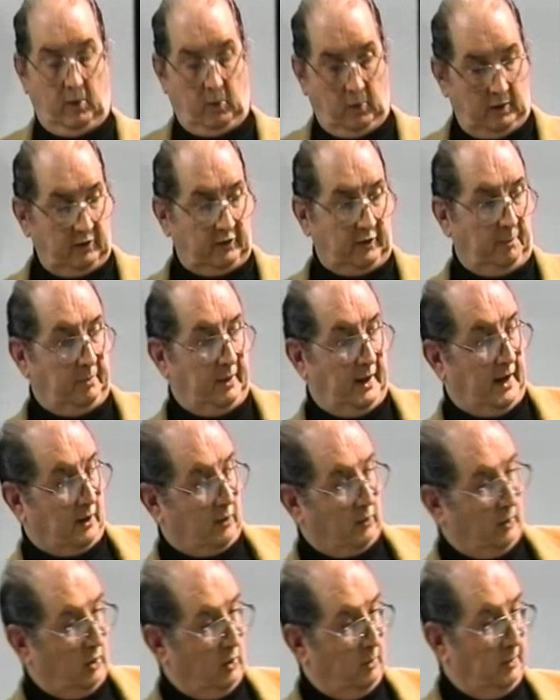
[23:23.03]
He wears a
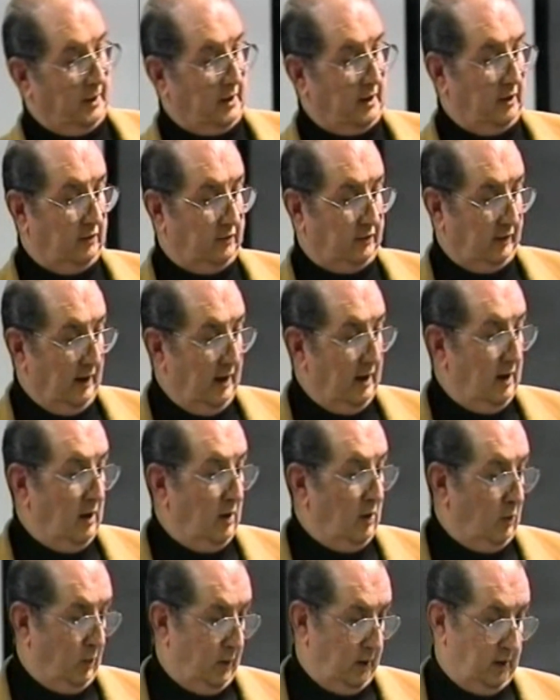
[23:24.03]
black robe because
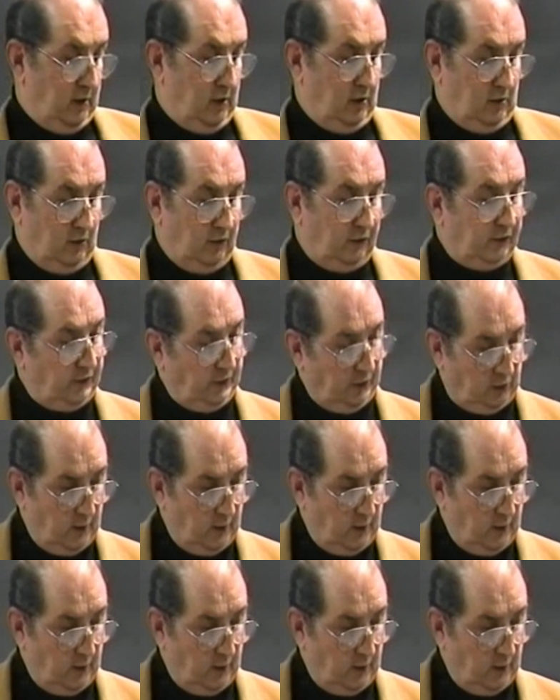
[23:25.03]
when you used